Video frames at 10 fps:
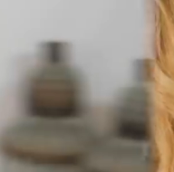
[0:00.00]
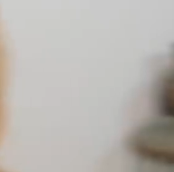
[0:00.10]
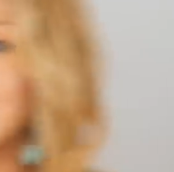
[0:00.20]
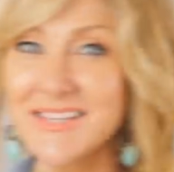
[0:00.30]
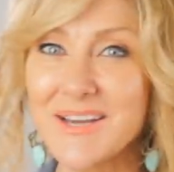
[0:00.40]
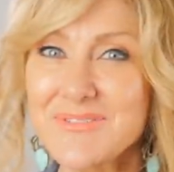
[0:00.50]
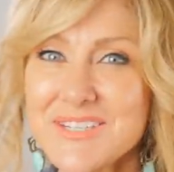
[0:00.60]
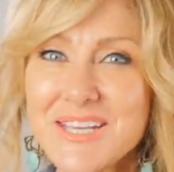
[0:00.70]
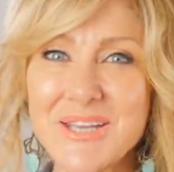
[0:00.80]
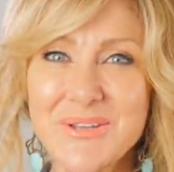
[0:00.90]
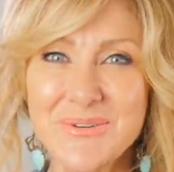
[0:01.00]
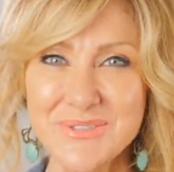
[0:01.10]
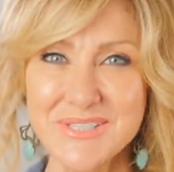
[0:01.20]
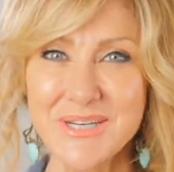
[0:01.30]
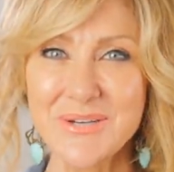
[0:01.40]
I'd love to hear your
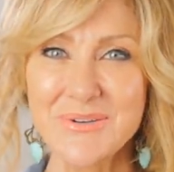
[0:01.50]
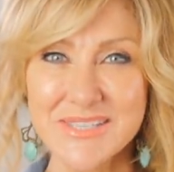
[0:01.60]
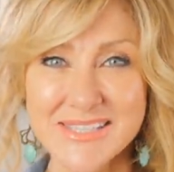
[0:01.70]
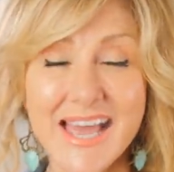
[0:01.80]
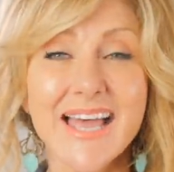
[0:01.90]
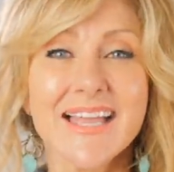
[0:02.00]
secrets.